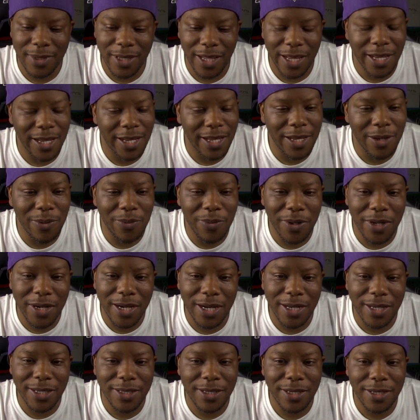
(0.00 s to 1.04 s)
he went
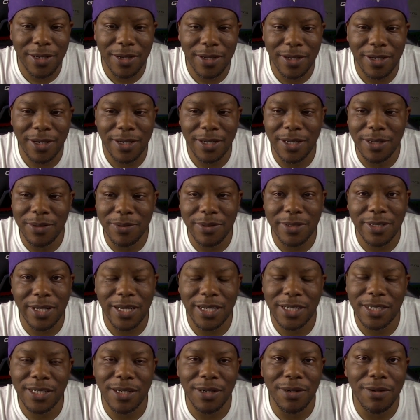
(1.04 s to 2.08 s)
out there and he was
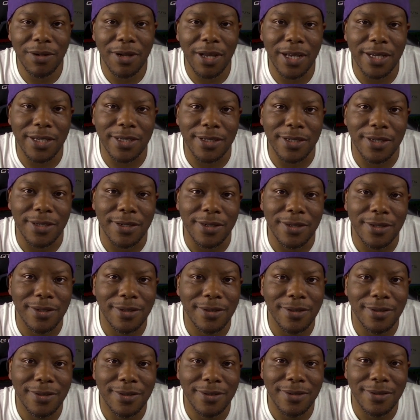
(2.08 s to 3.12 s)
like showcasing.
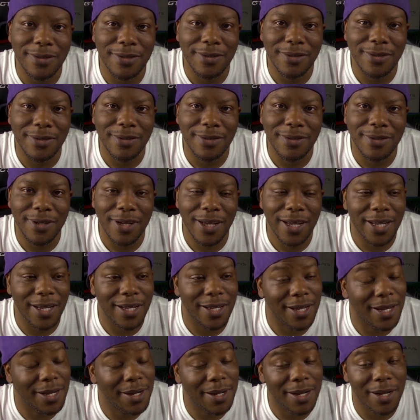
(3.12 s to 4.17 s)

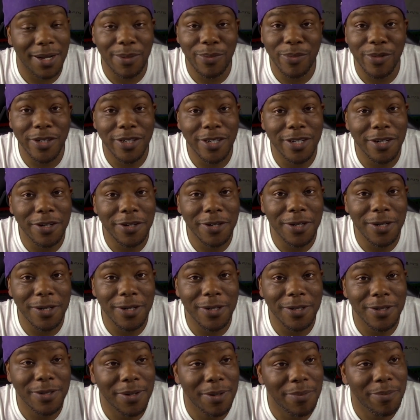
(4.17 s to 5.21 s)
Hey, I, I'm a good
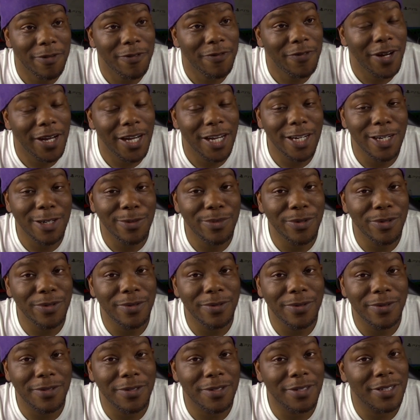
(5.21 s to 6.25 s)
cooker. I'm available.
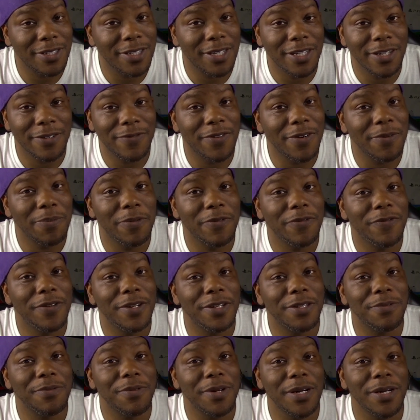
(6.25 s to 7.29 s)
Just give up a
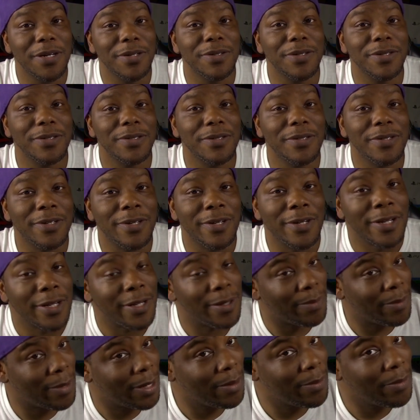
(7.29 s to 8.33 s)
fifth rounder,
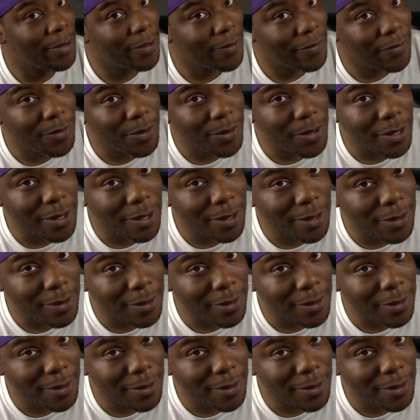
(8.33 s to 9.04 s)
maybe a fourth